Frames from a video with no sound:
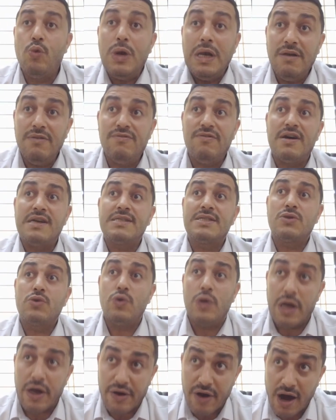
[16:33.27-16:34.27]
Well
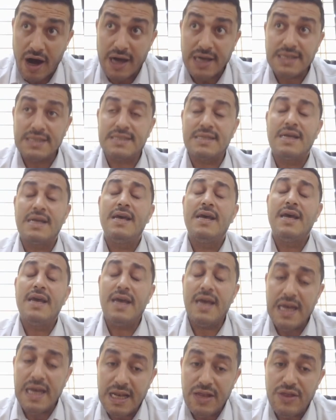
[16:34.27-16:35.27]
vascularized,
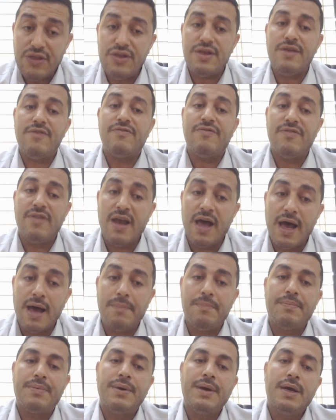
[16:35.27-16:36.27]
healthy
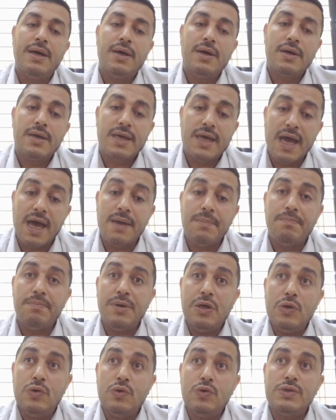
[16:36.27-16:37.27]
flap can
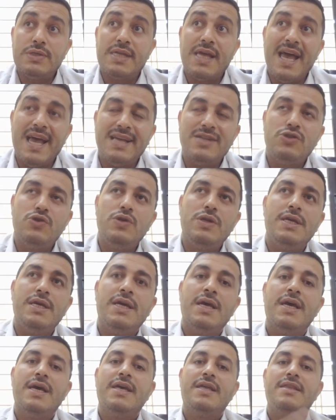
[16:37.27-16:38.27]
be used.
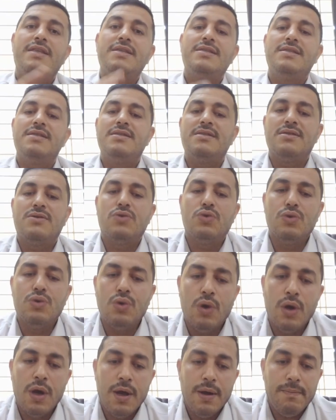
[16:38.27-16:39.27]
Actually, this is
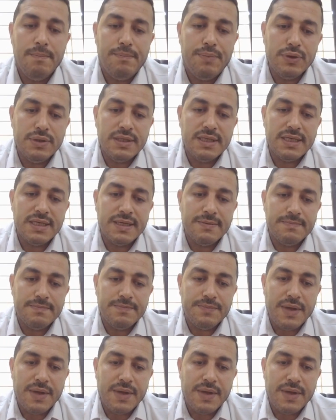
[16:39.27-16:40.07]
to put